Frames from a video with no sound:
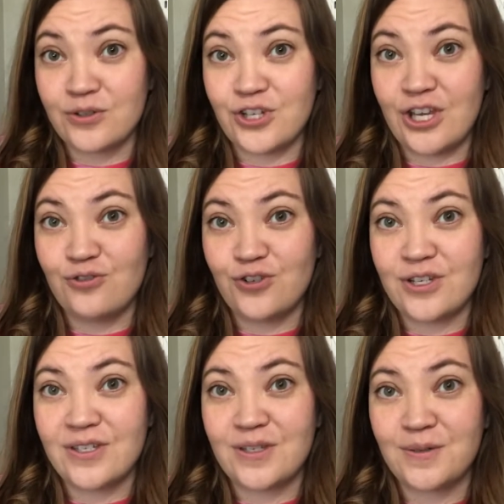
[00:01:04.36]

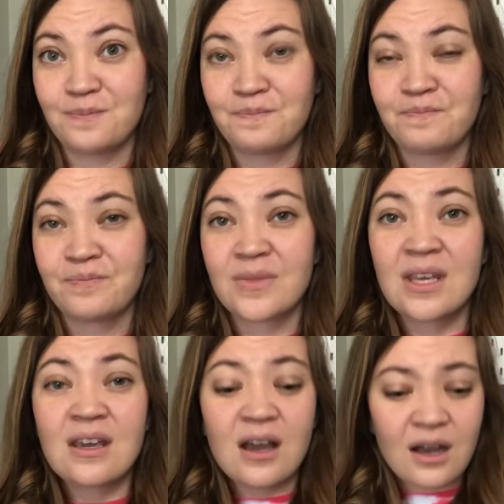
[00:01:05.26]
changes.
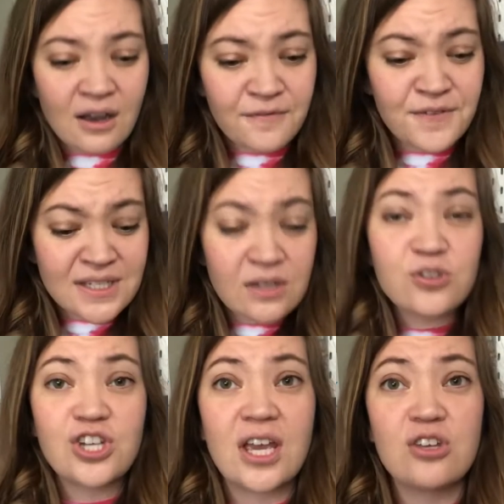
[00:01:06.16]
A physical
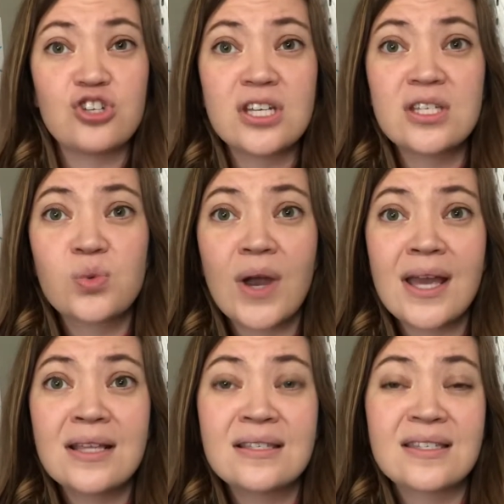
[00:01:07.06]
change is
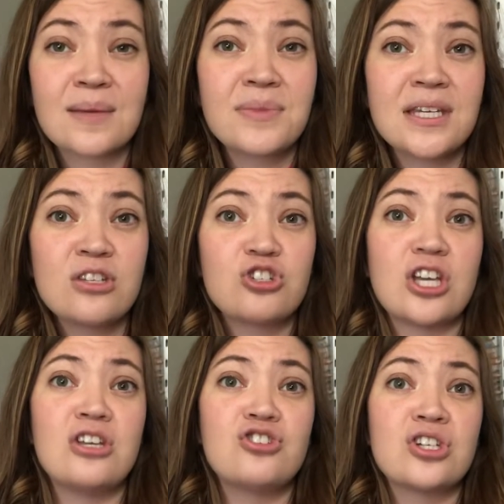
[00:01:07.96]
when something
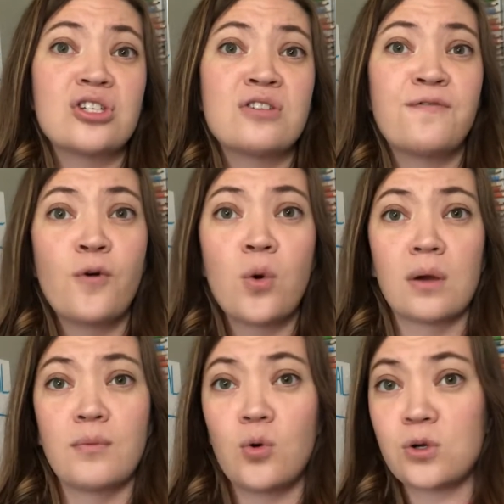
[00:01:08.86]
changes form
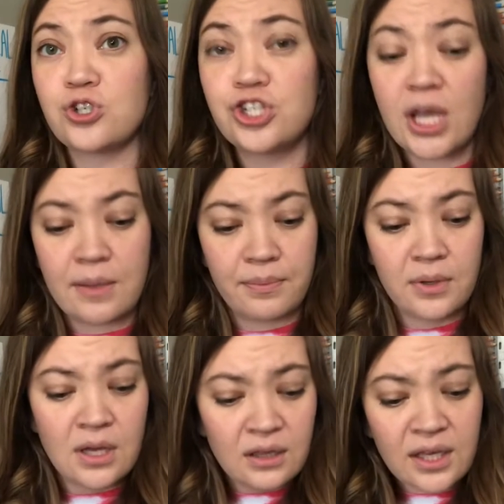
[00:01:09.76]
or shape.
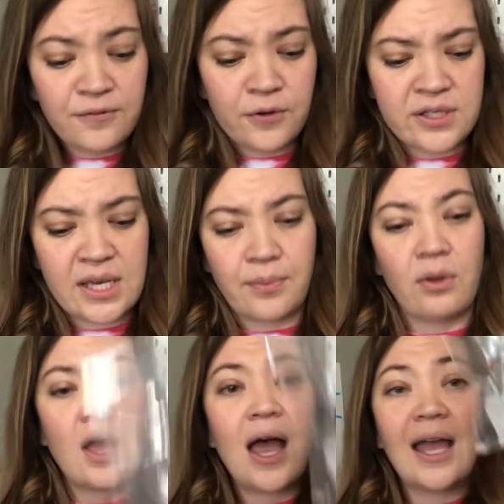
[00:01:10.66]
Like, for example,
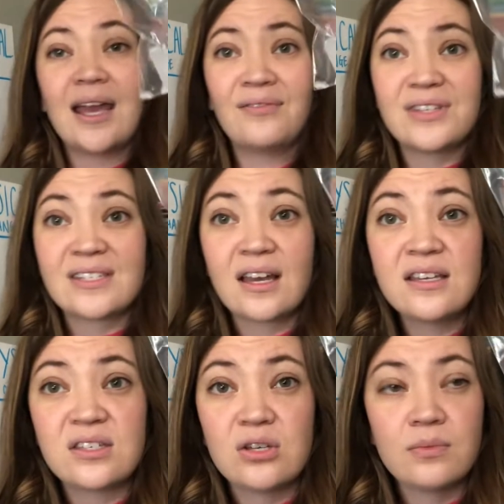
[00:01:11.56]
I have this ice
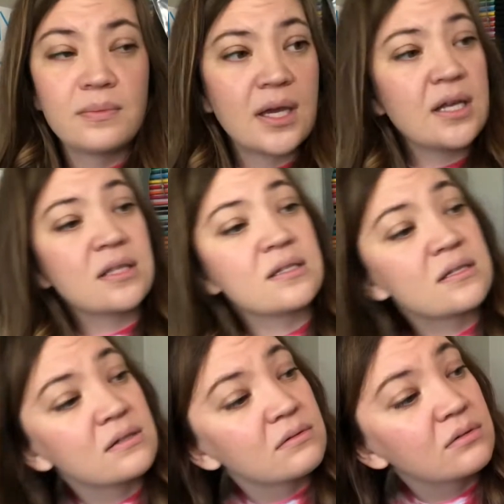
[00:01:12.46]
cube and it's
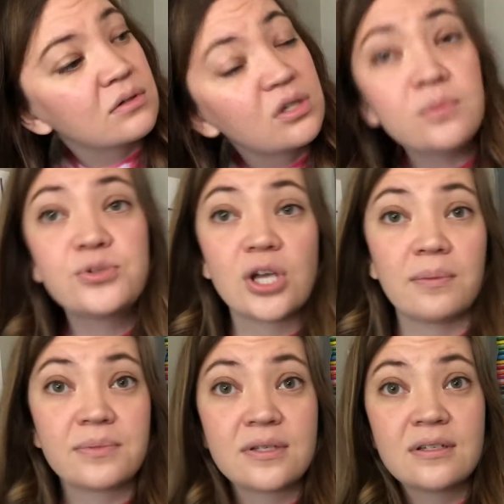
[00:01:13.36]
cube-shaped.